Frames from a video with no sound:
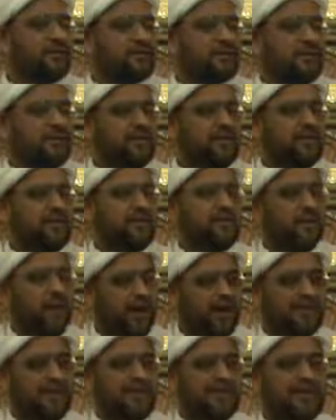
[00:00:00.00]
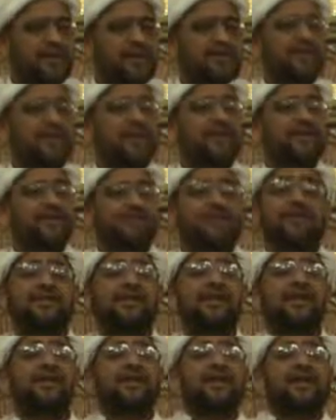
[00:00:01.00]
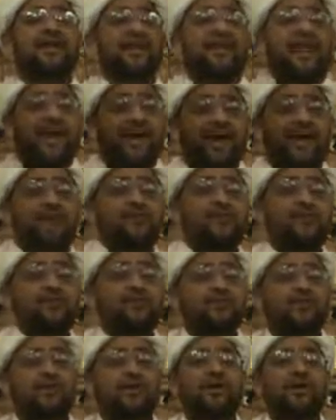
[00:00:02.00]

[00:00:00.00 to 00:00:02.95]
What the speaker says: You see, why are you saying that? He said that hell is